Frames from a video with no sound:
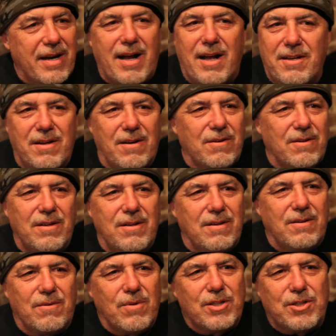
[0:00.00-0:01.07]
I
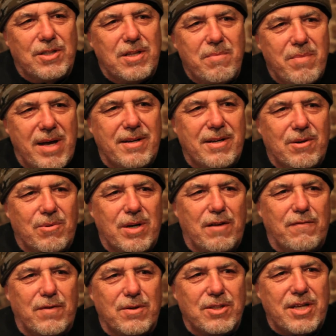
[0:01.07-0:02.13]
originally met here when
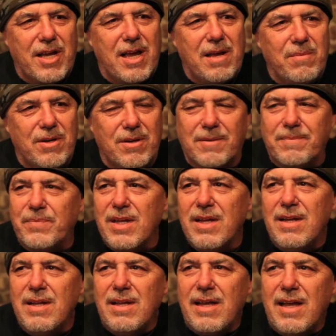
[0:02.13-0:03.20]
I first came here.
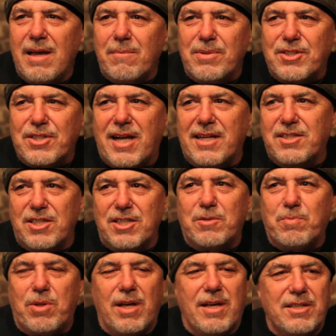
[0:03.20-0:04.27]
And besides this
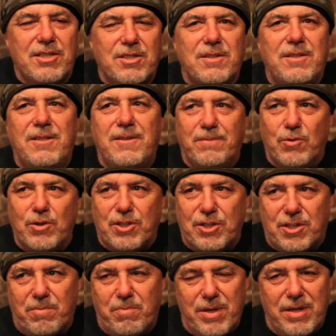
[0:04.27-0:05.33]
place, which
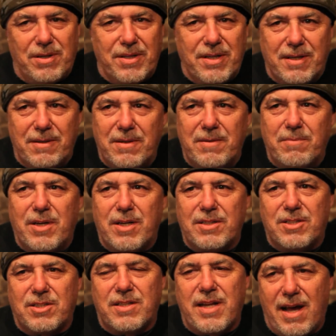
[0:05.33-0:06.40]
is a building, but
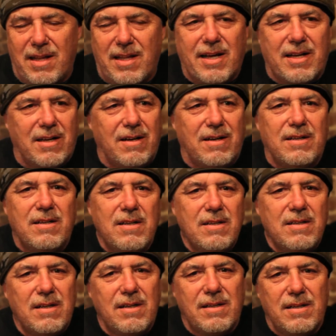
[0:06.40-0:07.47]
it's now like
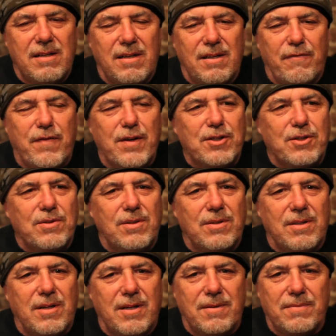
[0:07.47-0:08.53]
an
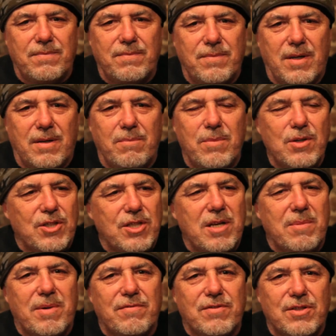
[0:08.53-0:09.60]
official
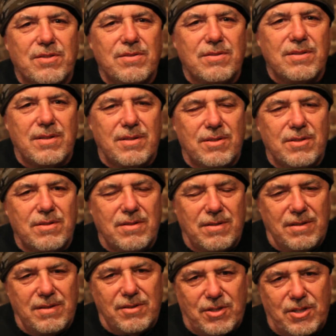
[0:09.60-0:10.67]
museum of in
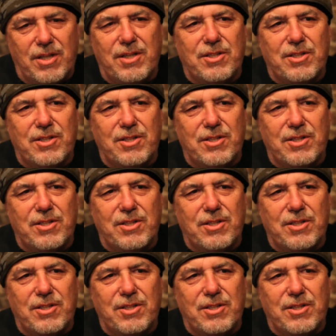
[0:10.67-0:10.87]
the city